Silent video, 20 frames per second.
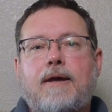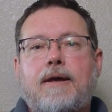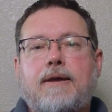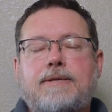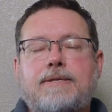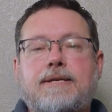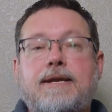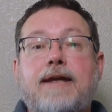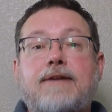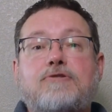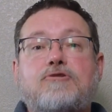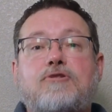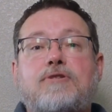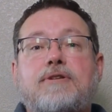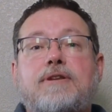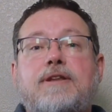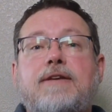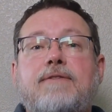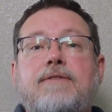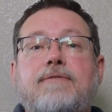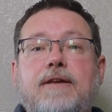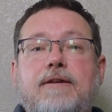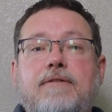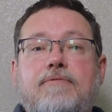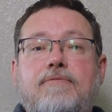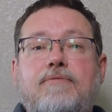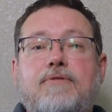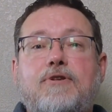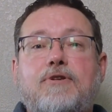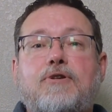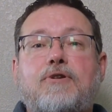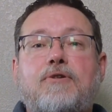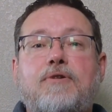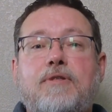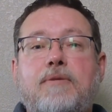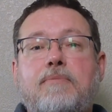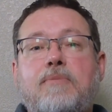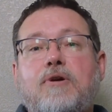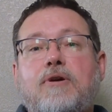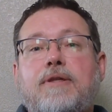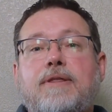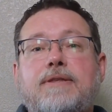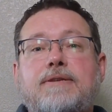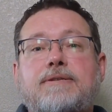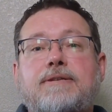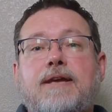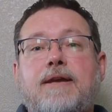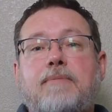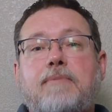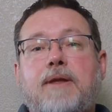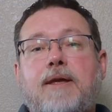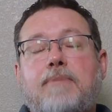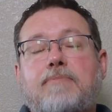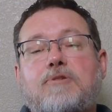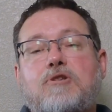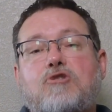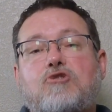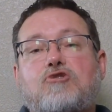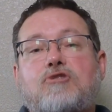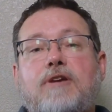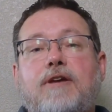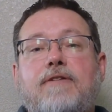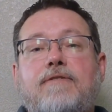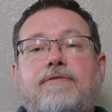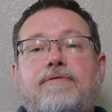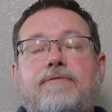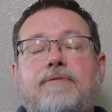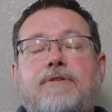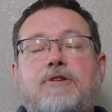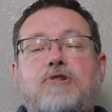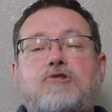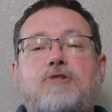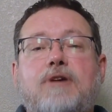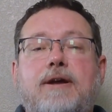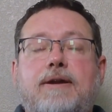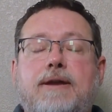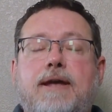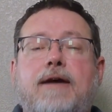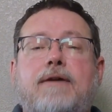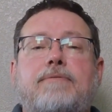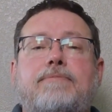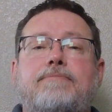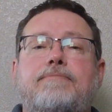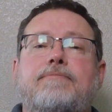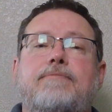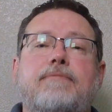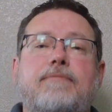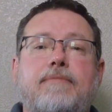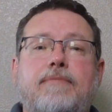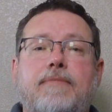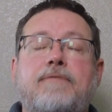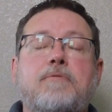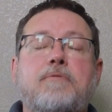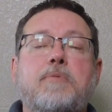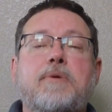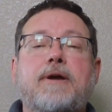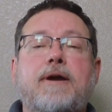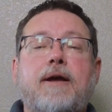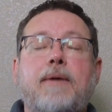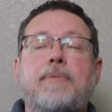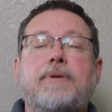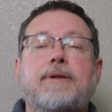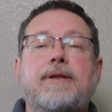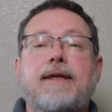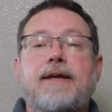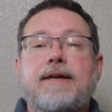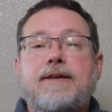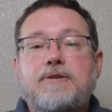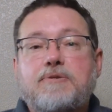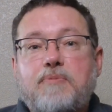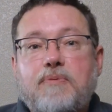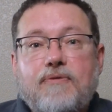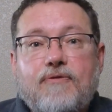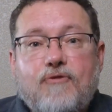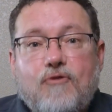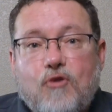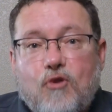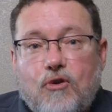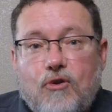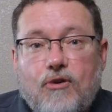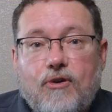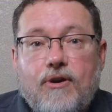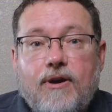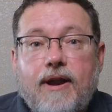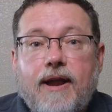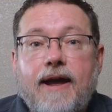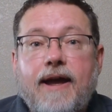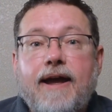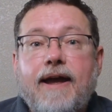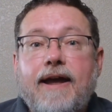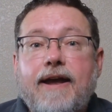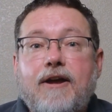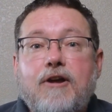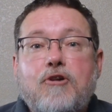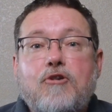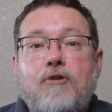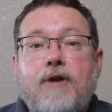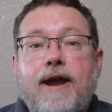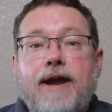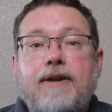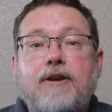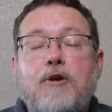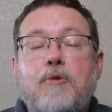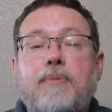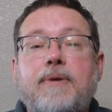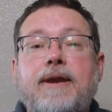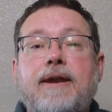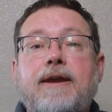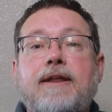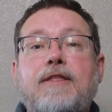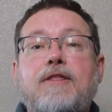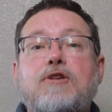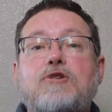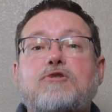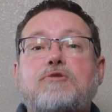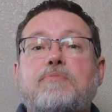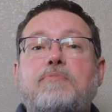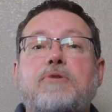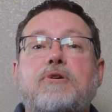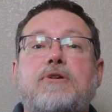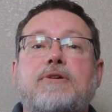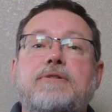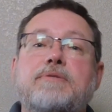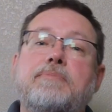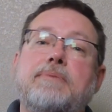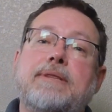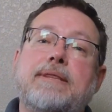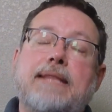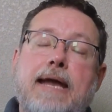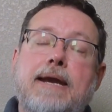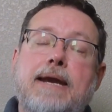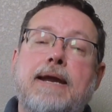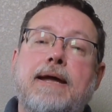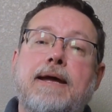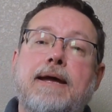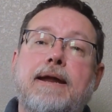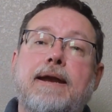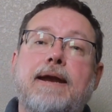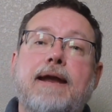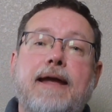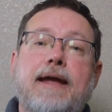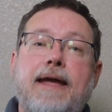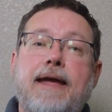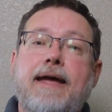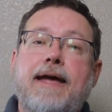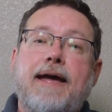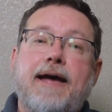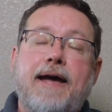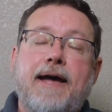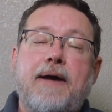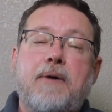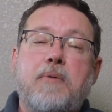I snatched the DVD, returned the book of the same name to the shelf, and checked out. It may be a couple days before I cracked open any of those books, but that night I